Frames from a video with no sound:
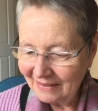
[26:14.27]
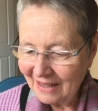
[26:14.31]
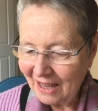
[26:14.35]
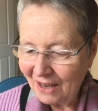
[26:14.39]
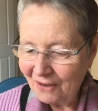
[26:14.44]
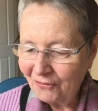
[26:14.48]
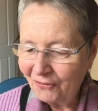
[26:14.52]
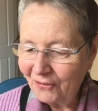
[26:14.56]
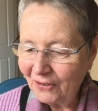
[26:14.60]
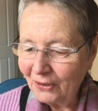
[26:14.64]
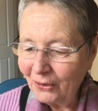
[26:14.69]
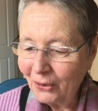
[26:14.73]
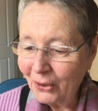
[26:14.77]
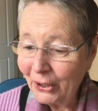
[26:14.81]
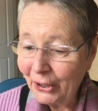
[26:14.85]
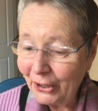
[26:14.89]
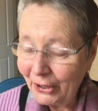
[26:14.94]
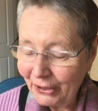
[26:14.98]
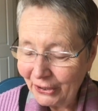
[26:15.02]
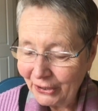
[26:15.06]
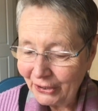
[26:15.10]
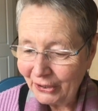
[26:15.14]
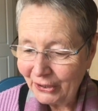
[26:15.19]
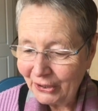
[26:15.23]
They feel
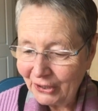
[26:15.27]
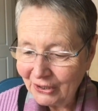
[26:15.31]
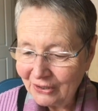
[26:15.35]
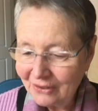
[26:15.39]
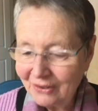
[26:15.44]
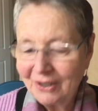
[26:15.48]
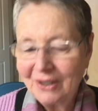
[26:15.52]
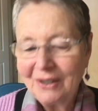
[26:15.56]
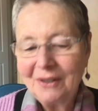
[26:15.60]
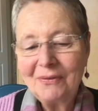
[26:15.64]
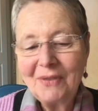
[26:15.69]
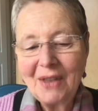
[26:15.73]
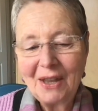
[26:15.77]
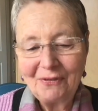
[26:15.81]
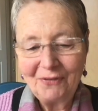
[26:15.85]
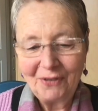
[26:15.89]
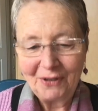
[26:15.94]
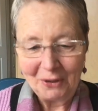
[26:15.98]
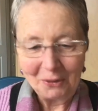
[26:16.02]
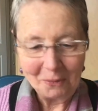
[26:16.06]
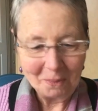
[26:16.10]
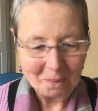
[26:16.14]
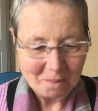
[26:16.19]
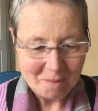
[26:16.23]
heard, they
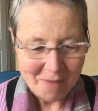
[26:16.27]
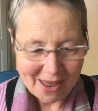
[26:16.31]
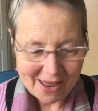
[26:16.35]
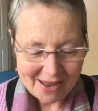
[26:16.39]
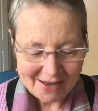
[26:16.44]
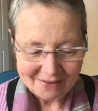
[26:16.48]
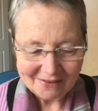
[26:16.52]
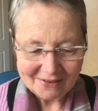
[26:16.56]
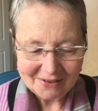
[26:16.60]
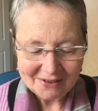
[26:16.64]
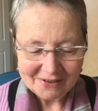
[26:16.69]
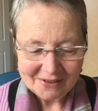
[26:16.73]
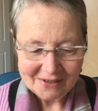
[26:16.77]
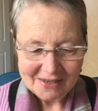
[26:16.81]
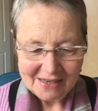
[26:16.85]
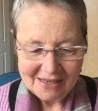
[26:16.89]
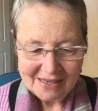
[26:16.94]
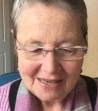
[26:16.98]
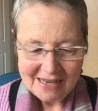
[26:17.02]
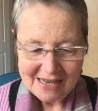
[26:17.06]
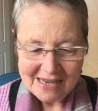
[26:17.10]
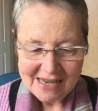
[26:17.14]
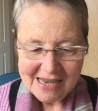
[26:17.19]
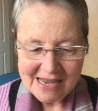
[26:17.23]
feel met,
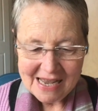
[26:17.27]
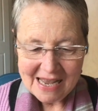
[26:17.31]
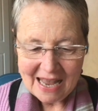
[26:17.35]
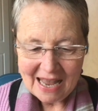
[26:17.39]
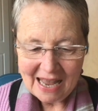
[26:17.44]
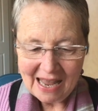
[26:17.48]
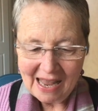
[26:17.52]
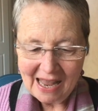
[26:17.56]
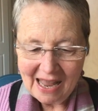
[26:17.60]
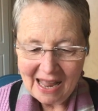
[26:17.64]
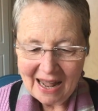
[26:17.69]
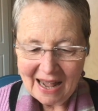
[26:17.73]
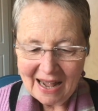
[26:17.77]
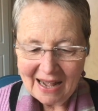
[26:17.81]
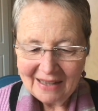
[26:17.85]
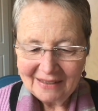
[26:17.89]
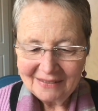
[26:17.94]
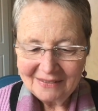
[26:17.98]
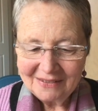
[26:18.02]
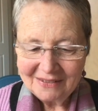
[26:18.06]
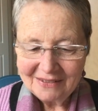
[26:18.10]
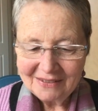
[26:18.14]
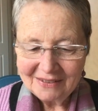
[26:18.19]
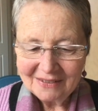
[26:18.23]

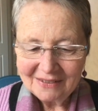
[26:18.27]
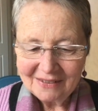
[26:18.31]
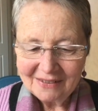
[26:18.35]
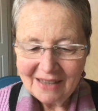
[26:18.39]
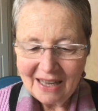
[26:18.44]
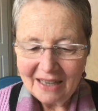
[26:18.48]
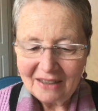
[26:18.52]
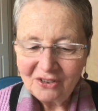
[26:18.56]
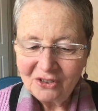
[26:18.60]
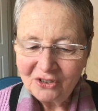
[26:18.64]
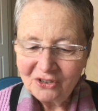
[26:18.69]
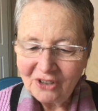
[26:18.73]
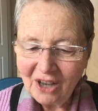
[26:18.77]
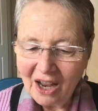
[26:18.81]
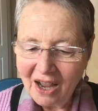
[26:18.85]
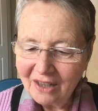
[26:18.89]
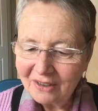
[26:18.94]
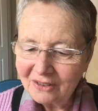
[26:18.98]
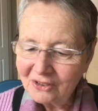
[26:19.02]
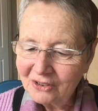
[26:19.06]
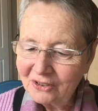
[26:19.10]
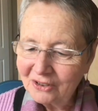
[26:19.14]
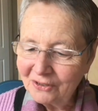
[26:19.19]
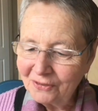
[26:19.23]
and they
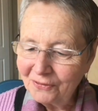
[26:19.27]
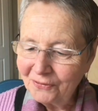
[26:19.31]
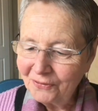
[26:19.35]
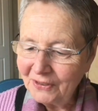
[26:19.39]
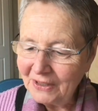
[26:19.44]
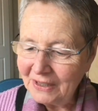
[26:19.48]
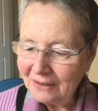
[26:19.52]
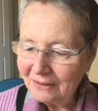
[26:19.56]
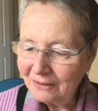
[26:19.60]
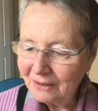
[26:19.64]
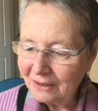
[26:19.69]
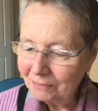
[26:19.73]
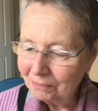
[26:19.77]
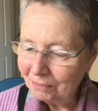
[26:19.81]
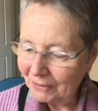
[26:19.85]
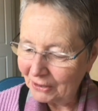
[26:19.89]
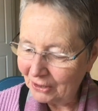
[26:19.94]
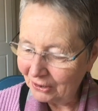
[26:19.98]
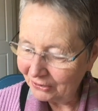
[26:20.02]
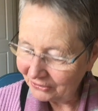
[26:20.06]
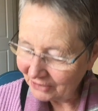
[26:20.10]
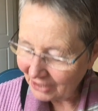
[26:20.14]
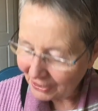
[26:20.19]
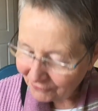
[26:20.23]
start to feel,
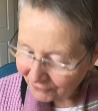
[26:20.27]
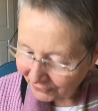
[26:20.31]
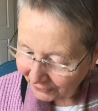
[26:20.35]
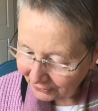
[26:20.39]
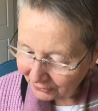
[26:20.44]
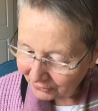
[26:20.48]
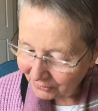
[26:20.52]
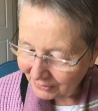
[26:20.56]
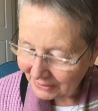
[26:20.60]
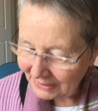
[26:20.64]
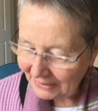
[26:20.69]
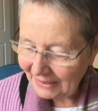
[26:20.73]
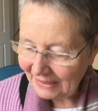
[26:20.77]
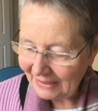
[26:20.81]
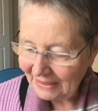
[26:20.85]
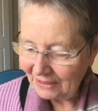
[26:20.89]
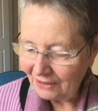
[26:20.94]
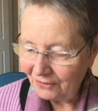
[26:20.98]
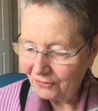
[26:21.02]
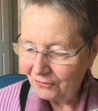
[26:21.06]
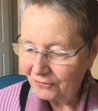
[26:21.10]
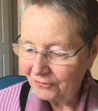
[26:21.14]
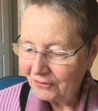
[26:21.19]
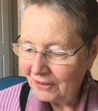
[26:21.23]
because they feel
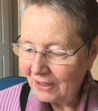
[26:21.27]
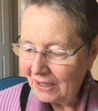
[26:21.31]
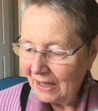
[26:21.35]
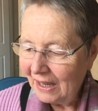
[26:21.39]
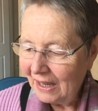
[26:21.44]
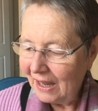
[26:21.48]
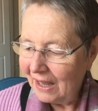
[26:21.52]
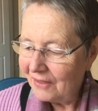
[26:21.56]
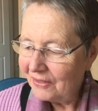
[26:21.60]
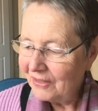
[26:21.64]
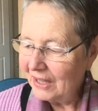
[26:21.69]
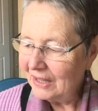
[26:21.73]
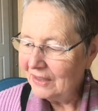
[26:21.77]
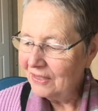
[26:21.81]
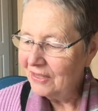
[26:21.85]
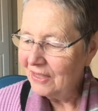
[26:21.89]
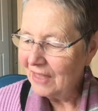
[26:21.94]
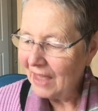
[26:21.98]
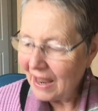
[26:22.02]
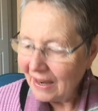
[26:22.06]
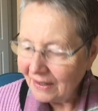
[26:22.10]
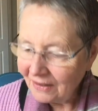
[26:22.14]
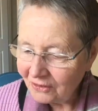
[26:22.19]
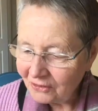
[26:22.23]
relief, they
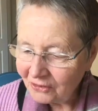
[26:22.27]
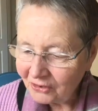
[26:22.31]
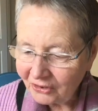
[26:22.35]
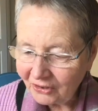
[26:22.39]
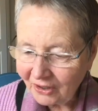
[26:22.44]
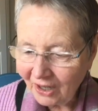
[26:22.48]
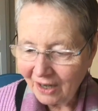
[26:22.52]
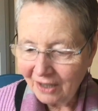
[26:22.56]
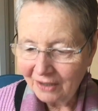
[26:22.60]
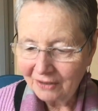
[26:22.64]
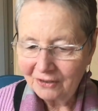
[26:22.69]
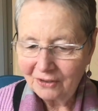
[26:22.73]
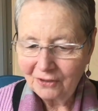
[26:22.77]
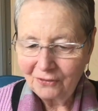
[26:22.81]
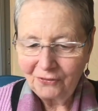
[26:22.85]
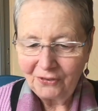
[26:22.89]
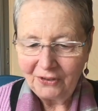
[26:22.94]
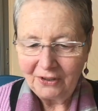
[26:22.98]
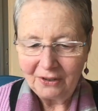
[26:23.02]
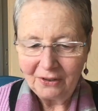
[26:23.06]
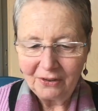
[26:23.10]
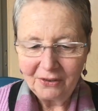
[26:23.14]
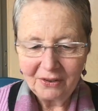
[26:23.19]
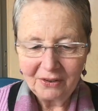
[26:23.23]
then start to
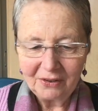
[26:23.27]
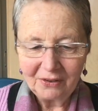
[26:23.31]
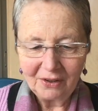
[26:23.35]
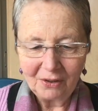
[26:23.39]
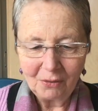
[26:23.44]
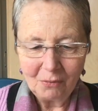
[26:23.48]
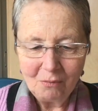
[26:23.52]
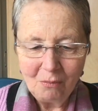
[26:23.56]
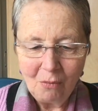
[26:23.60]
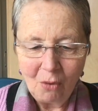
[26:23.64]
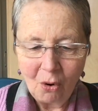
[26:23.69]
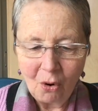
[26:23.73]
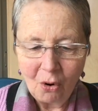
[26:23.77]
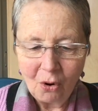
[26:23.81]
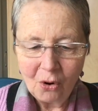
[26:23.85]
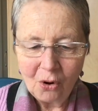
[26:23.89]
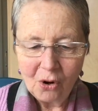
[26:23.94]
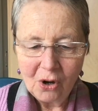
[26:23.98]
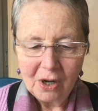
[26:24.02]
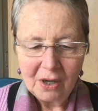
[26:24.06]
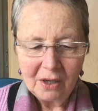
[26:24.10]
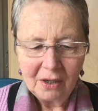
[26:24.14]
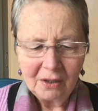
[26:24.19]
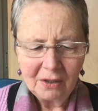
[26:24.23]
feel more
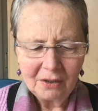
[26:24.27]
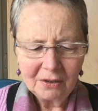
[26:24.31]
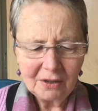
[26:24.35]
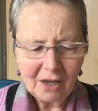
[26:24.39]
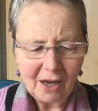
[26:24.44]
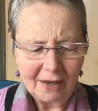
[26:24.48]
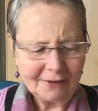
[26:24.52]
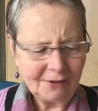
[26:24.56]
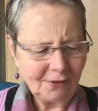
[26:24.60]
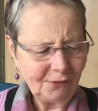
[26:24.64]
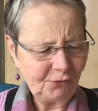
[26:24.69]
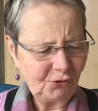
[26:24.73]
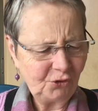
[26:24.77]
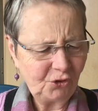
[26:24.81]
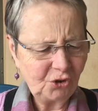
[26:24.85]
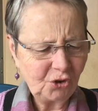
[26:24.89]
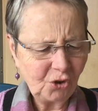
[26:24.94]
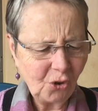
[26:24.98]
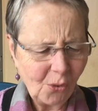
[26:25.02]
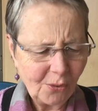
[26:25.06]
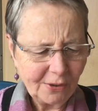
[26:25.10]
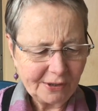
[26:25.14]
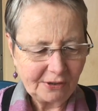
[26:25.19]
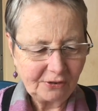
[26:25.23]
kind of
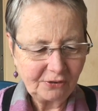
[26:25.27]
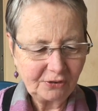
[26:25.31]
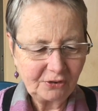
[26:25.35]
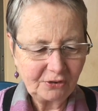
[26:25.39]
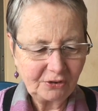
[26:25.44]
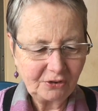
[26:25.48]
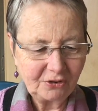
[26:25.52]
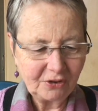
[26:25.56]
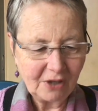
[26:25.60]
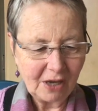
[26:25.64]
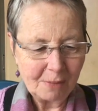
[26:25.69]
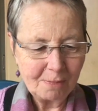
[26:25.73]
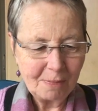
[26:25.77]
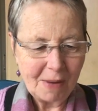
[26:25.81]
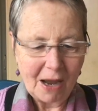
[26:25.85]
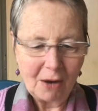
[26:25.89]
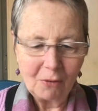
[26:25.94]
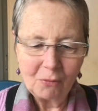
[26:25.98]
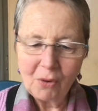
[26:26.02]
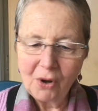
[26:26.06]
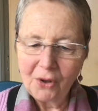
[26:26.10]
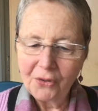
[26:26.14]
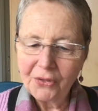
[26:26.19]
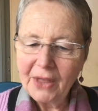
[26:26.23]
choice
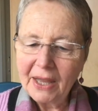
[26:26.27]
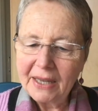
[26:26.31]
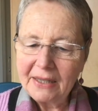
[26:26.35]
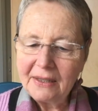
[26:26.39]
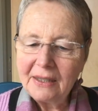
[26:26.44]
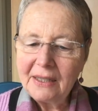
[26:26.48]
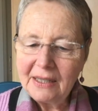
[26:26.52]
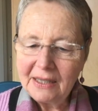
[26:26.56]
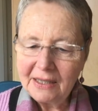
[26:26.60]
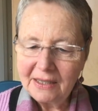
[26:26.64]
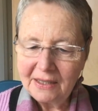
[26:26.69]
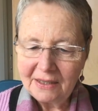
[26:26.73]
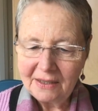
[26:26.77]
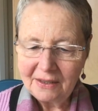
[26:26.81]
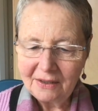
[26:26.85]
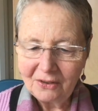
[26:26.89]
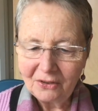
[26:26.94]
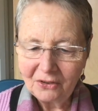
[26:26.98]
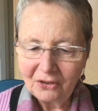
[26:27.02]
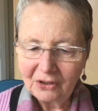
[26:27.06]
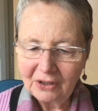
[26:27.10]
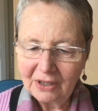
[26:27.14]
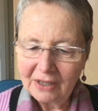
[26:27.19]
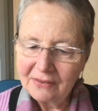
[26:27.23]
about what they
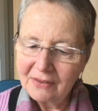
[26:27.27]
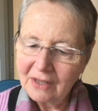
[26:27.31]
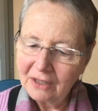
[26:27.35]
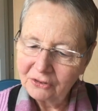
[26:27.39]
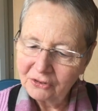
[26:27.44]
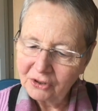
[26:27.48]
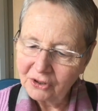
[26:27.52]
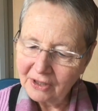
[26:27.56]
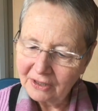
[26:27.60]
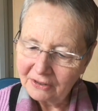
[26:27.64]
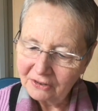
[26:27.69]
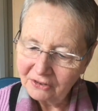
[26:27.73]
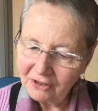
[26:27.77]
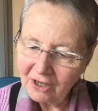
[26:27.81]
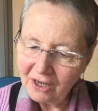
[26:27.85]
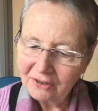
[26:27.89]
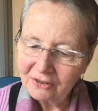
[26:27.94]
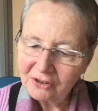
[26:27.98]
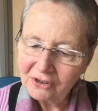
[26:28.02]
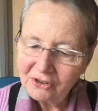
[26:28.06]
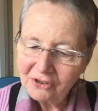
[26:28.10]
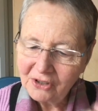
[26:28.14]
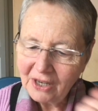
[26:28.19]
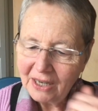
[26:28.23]
need. And they start
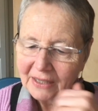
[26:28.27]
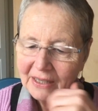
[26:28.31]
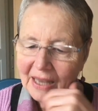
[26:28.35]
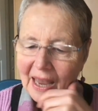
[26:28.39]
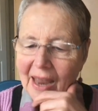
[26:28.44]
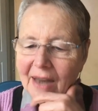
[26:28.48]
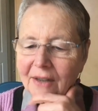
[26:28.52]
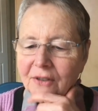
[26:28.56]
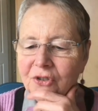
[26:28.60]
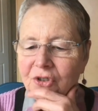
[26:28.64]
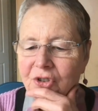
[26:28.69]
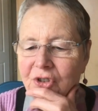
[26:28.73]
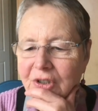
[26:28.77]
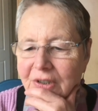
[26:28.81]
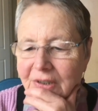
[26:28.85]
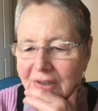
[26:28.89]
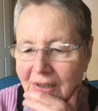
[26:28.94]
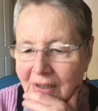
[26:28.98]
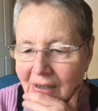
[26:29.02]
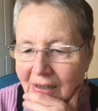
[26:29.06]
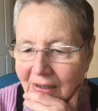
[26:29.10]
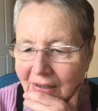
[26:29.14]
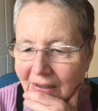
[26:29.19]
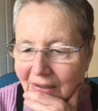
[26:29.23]
to take action
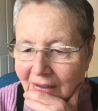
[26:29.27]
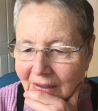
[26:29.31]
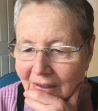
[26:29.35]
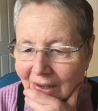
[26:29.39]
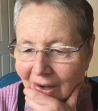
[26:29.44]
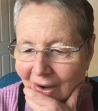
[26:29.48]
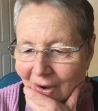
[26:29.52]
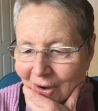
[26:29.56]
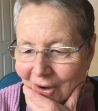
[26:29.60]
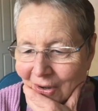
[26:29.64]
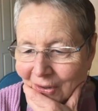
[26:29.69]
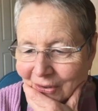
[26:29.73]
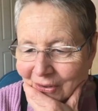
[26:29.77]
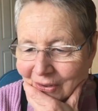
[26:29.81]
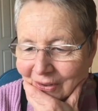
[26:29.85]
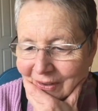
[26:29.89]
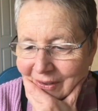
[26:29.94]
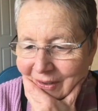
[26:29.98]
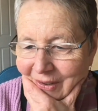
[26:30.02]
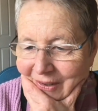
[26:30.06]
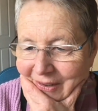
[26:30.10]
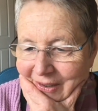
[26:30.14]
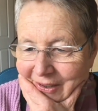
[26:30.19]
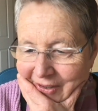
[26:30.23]
on
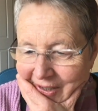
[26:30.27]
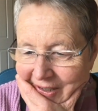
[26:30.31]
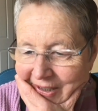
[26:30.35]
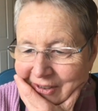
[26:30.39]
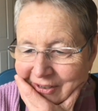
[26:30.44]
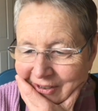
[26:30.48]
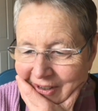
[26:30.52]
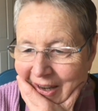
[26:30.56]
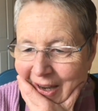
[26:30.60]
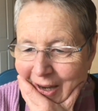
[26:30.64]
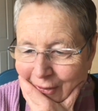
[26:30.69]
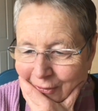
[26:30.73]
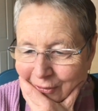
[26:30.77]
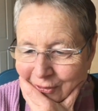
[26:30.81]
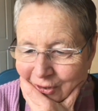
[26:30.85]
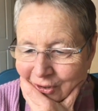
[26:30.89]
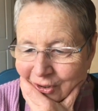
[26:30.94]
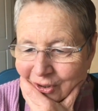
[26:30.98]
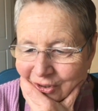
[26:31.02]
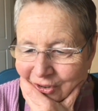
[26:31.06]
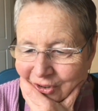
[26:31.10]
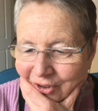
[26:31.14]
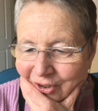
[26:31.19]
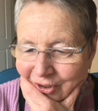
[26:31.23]
the things they have
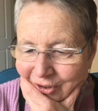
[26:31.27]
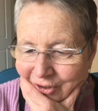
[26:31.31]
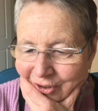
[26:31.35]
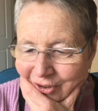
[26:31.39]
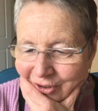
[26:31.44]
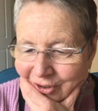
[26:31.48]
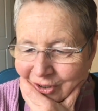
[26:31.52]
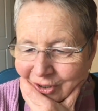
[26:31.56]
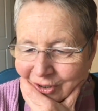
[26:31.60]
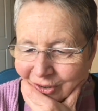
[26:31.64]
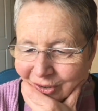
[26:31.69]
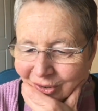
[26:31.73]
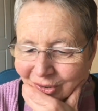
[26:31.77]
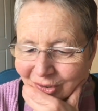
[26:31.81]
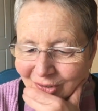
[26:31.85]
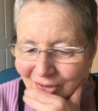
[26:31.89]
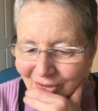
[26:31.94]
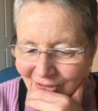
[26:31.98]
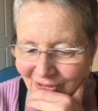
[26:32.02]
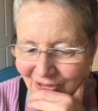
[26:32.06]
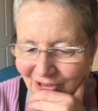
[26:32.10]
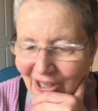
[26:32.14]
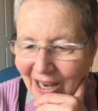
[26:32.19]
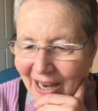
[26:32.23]
to
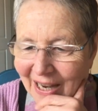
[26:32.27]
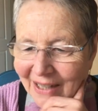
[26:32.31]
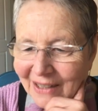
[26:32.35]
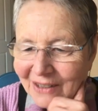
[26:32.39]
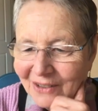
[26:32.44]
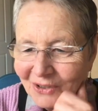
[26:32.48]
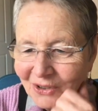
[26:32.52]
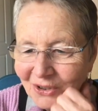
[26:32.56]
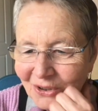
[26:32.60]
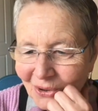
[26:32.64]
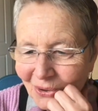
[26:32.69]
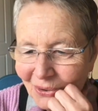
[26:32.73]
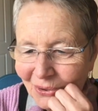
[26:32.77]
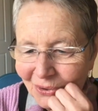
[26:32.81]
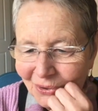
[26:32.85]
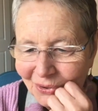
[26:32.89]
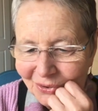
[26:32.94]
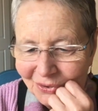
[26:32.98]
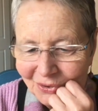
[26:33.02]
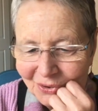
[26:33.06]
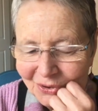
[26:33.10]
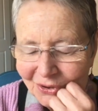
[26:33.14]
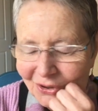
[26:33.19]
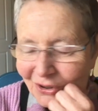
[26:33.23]
change
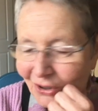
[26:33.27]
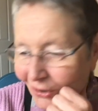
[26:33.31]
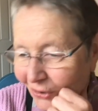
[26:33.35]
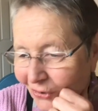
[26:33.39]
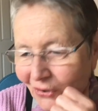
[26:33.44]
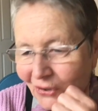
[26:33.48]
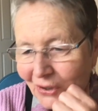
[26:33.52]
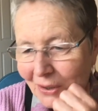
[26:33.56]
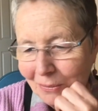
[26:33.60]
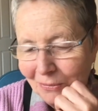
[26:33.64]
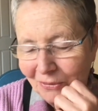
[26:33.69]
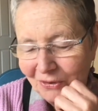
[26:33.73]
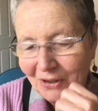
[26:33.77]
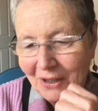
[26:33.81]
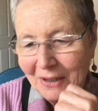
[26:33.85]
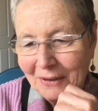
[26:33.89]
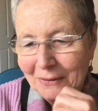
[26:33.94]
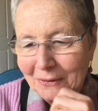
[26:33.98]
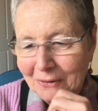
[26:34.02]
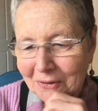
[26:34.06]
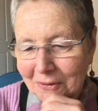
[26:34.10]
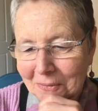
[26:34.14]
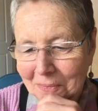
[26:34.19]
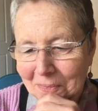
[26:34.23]
or do for
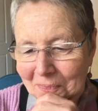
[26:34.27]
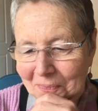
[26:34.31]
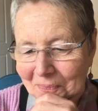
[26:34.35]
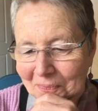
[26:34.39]
themselves.